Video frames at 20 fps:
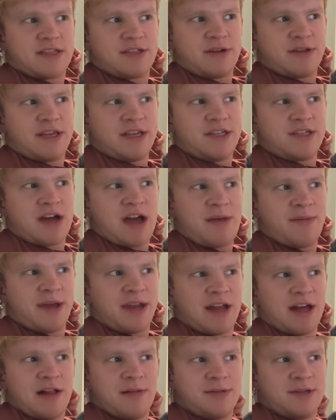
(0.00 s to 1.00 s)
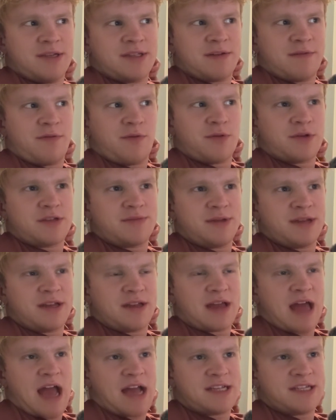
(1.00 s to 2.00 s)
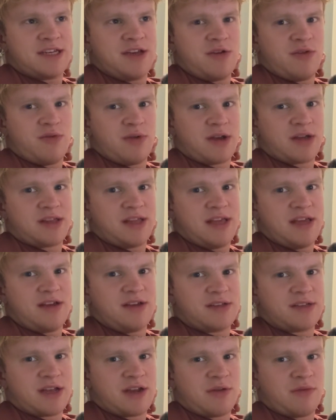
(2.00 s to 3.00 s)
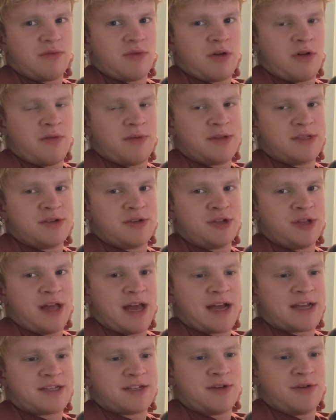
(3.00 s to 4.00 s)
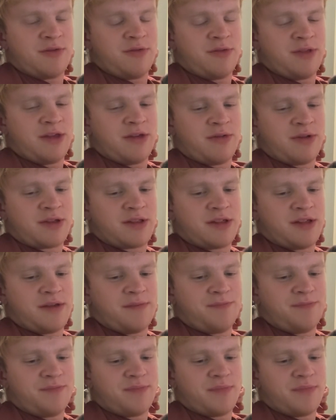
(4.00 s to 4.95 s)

So I think timing it helps because it forces me to execute quickly because I don't always usually execute really quickly.